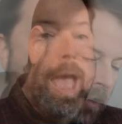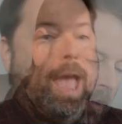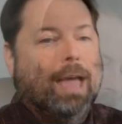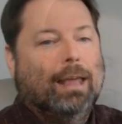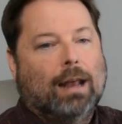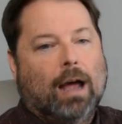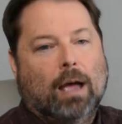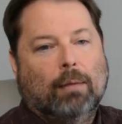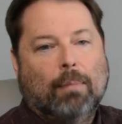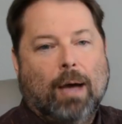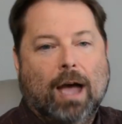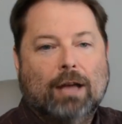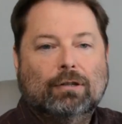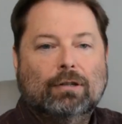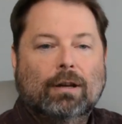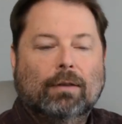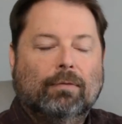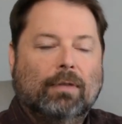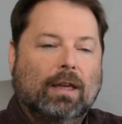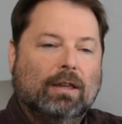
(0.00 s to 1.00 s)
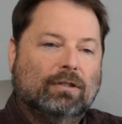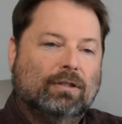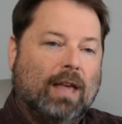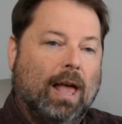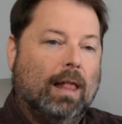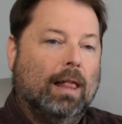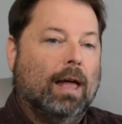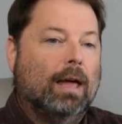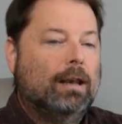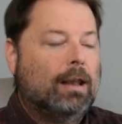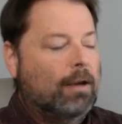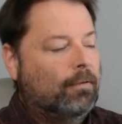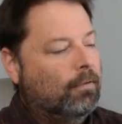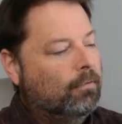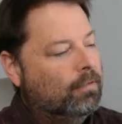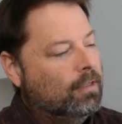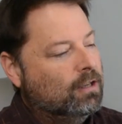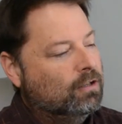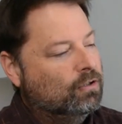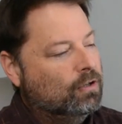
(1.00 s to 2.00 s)
And I imagine if they sell enough
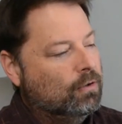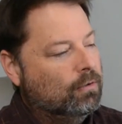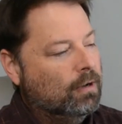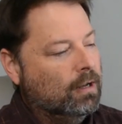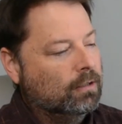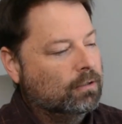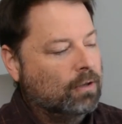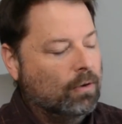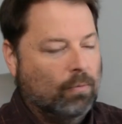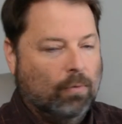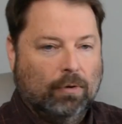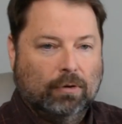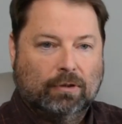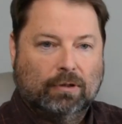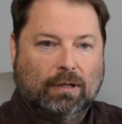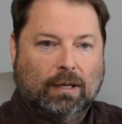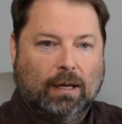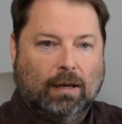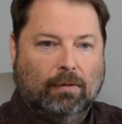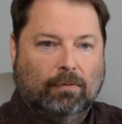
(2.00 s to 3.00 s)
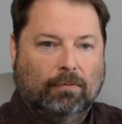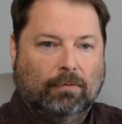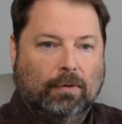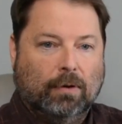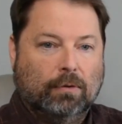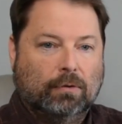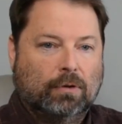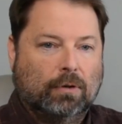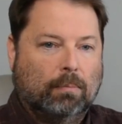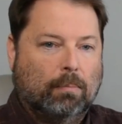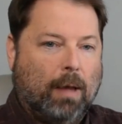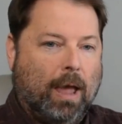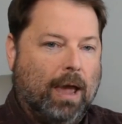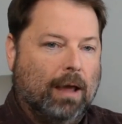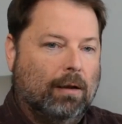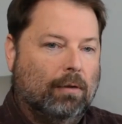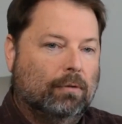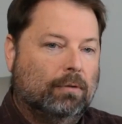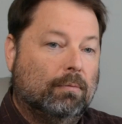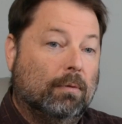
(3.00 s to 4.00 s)
of these units, it will see future
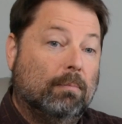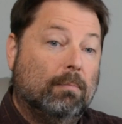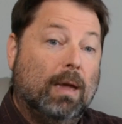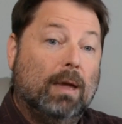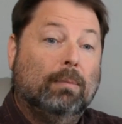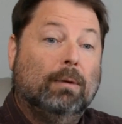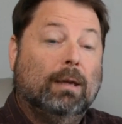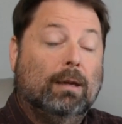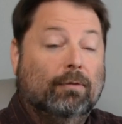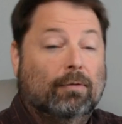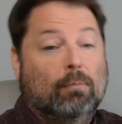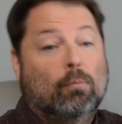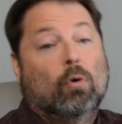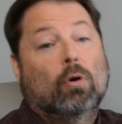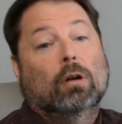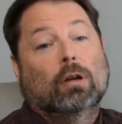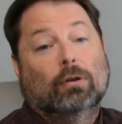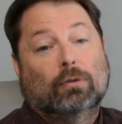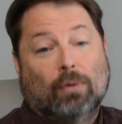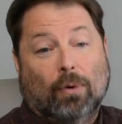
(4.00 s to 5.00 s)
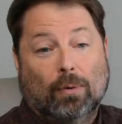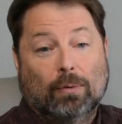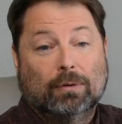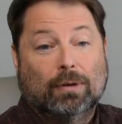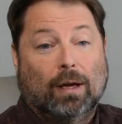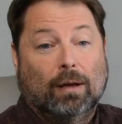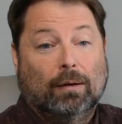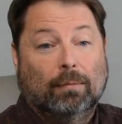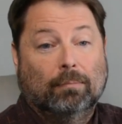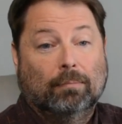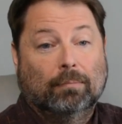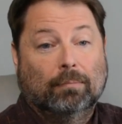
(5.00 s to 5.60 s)
panels with maybe even more controls on them.